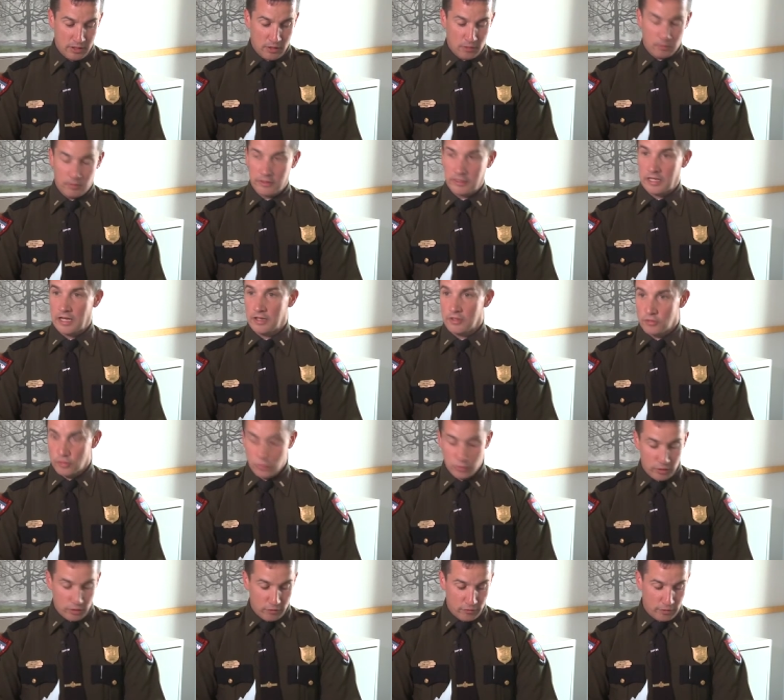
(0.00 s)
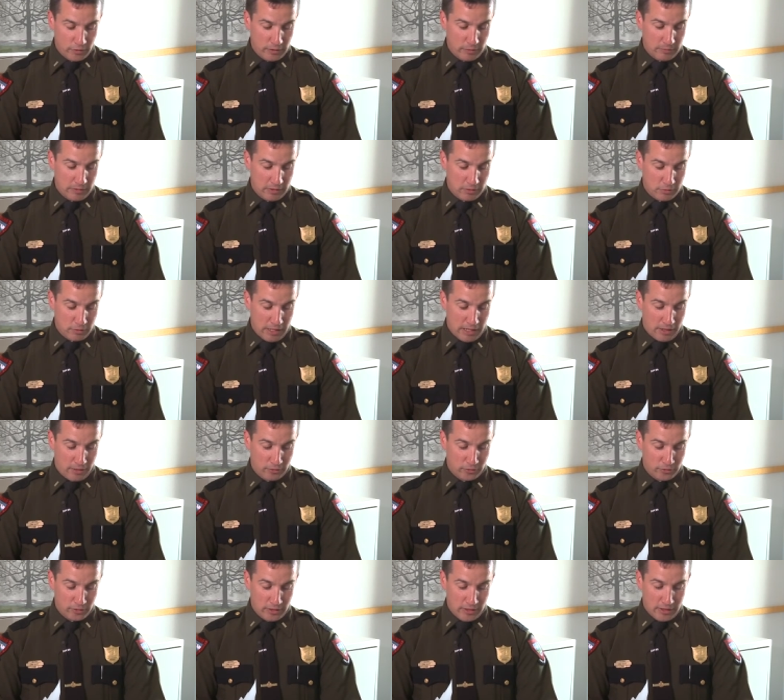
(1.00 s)
one count of shooting over your limited
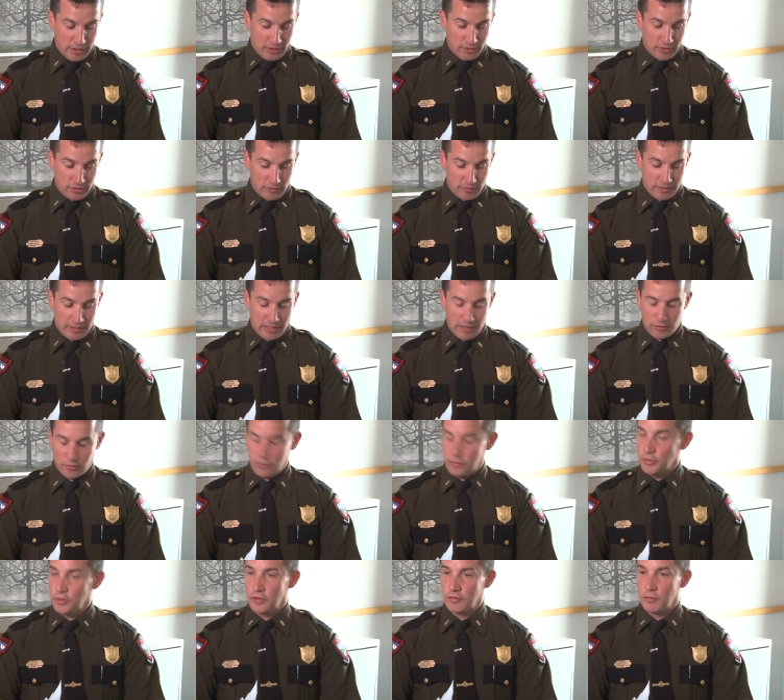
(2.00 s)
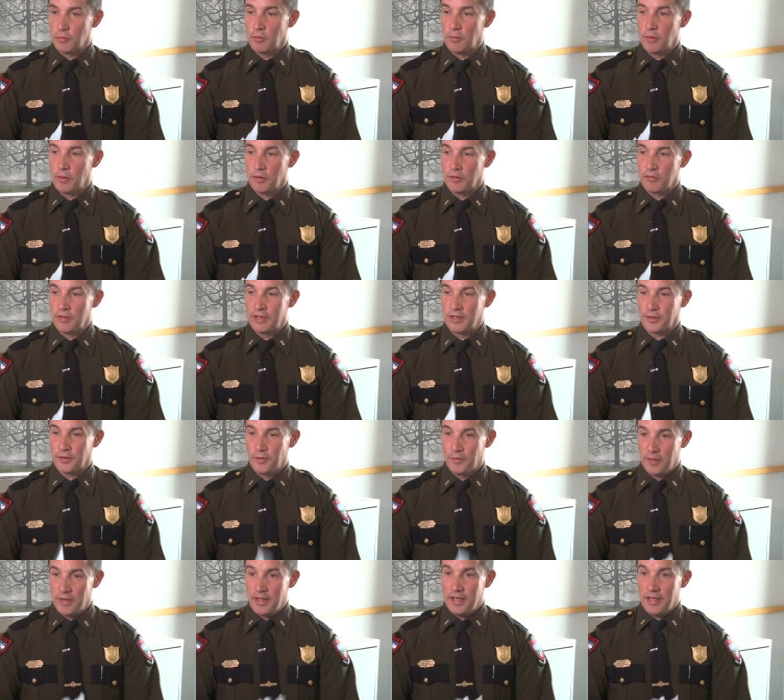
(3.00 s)
grouse, seven counts of shooting from a motor vehicle.